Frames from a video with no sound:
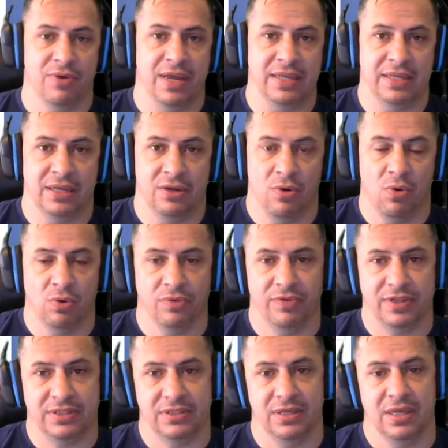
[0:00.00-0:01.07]
I can get a hold of
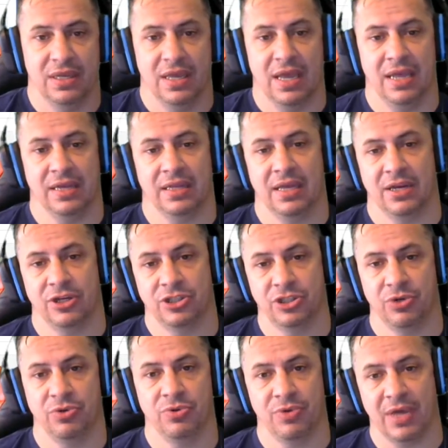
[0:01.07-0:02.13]
it and kind of show
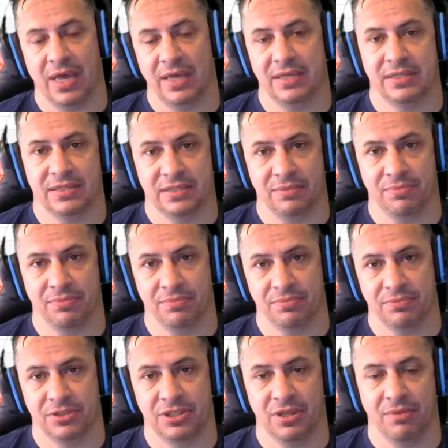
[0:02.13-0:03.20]
you guys
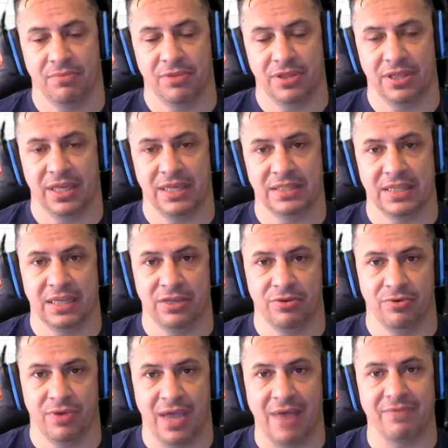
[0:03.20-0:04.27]
some things that
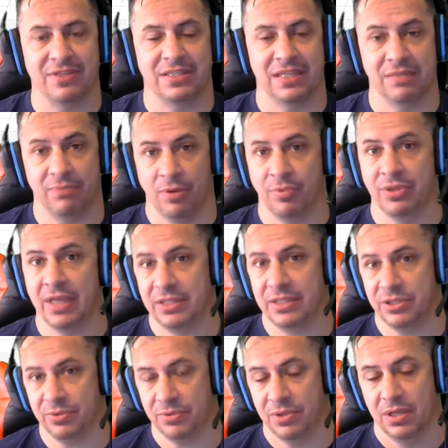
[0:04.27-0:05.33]
you haven't seen but would like to.